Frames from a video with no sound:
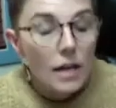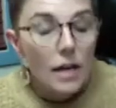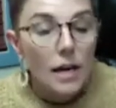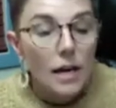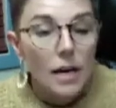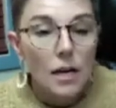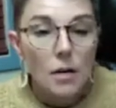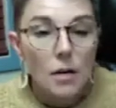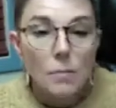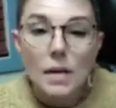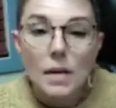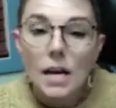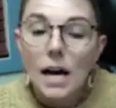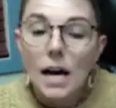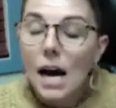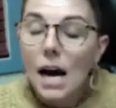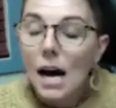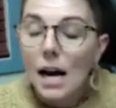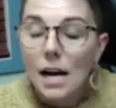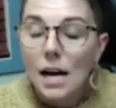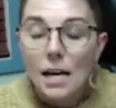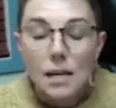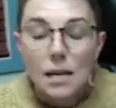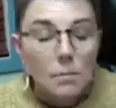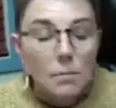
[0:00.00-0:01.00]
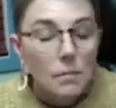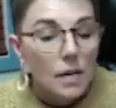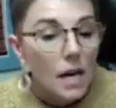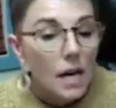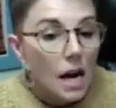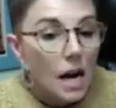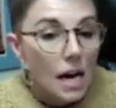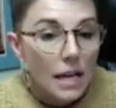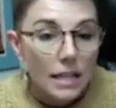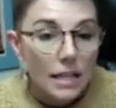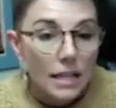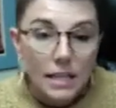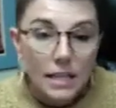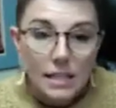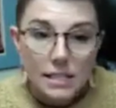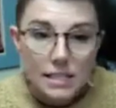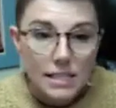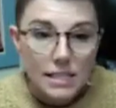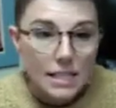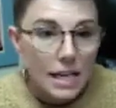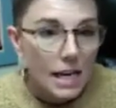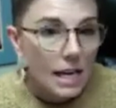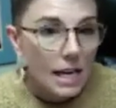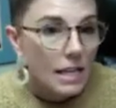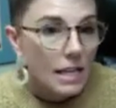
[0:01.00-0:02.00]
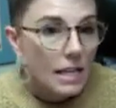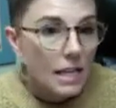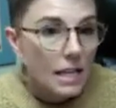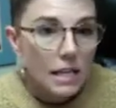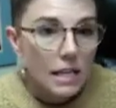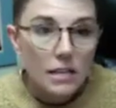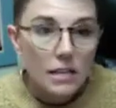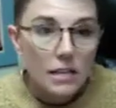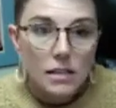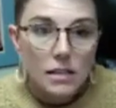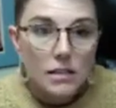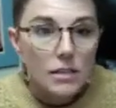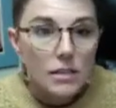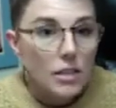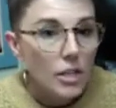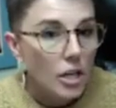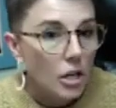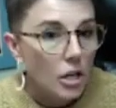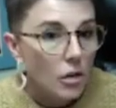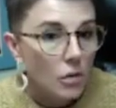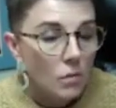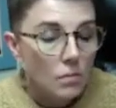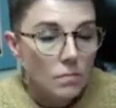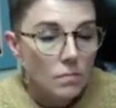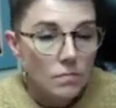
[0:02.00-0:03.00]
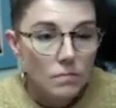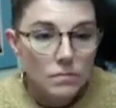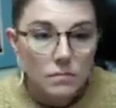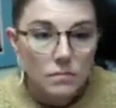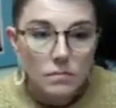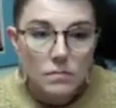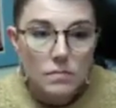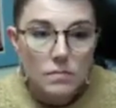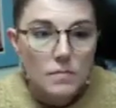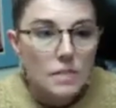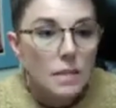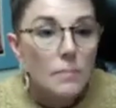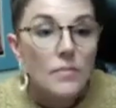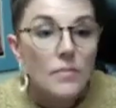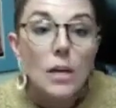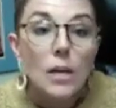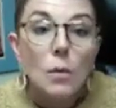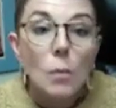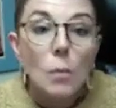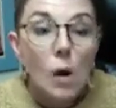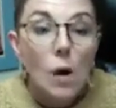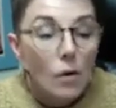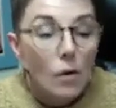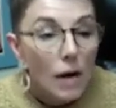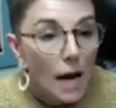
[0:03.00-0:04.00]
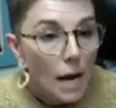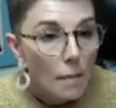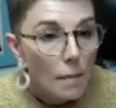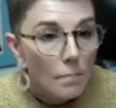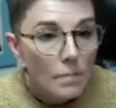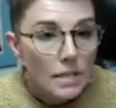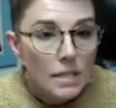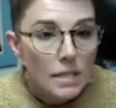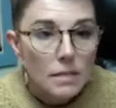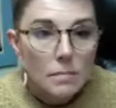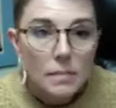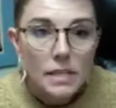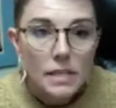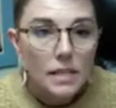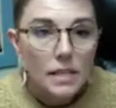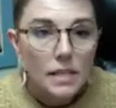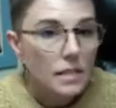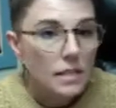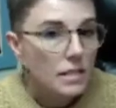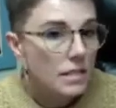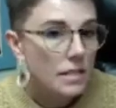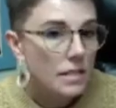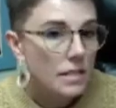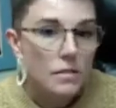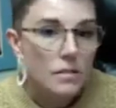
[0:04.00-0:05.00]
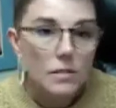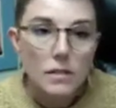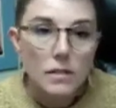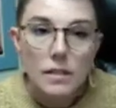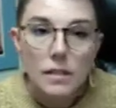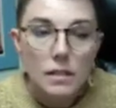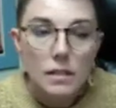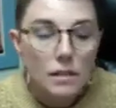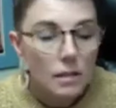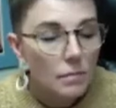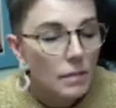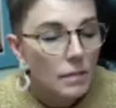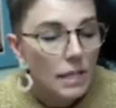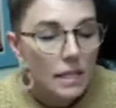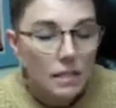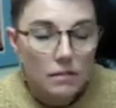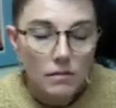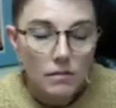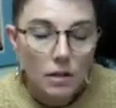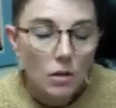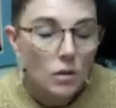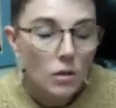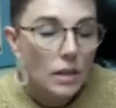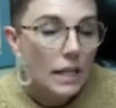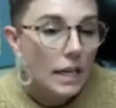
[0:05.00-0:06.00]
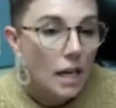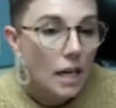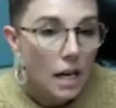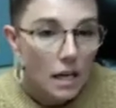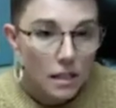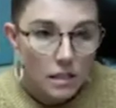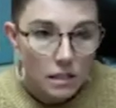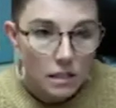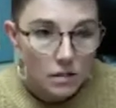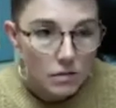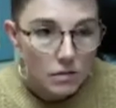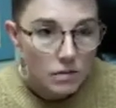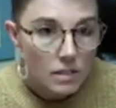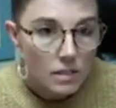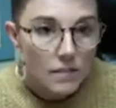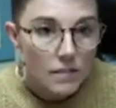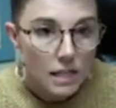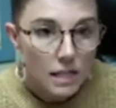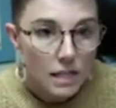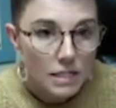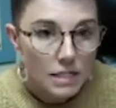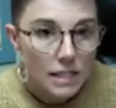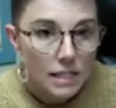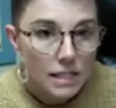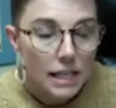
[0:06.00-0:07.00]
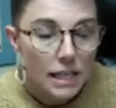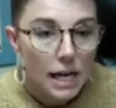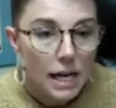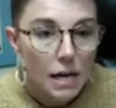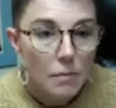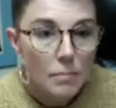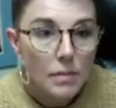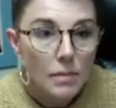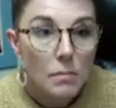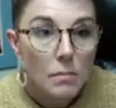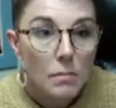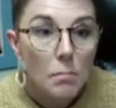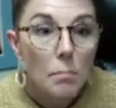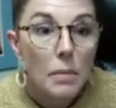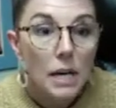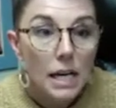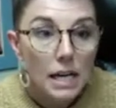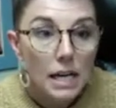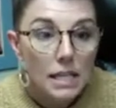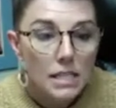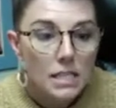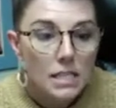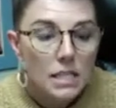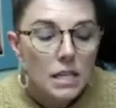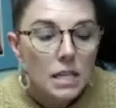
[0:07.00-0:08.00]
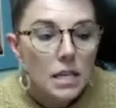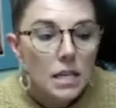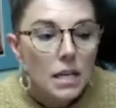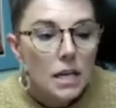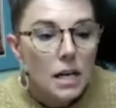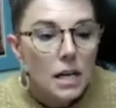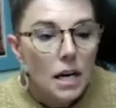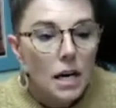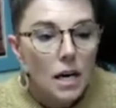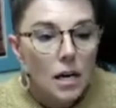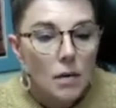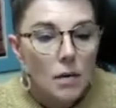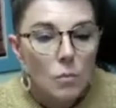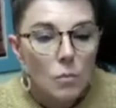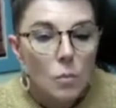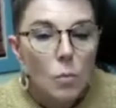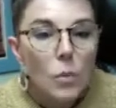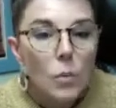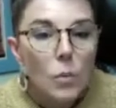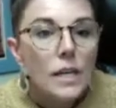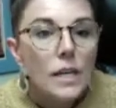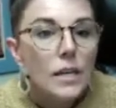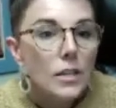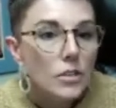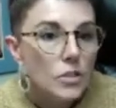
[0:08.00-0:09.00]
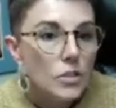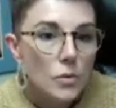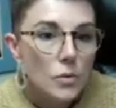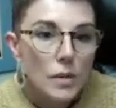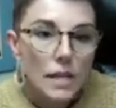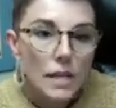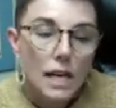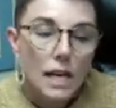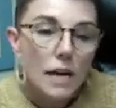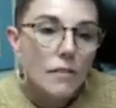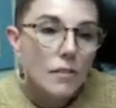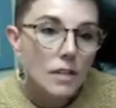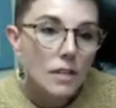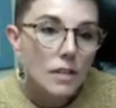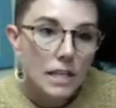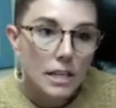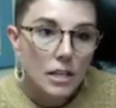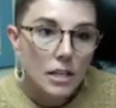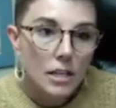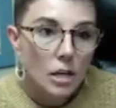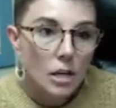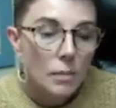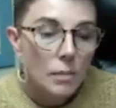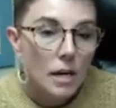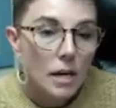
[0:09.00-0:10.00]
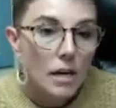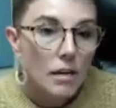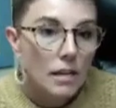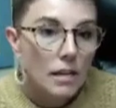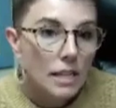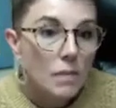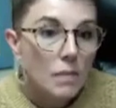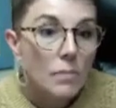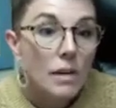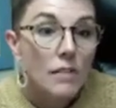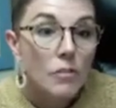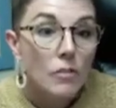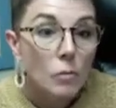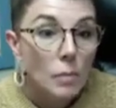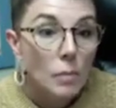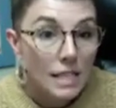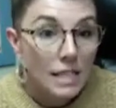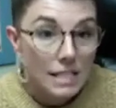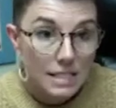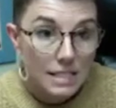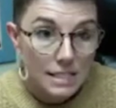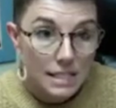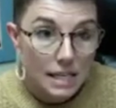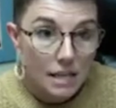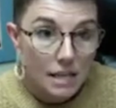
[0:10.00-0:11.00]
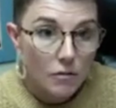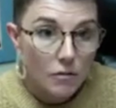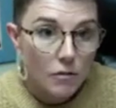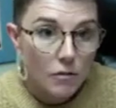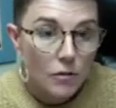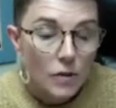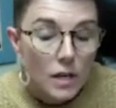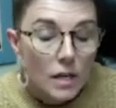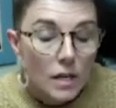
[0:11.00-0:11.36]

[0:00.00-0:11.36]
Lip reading: I am not going to say that, something won't happen, because only God knows if that's going to happen. But we are doing everything in our power to keep everybody safe.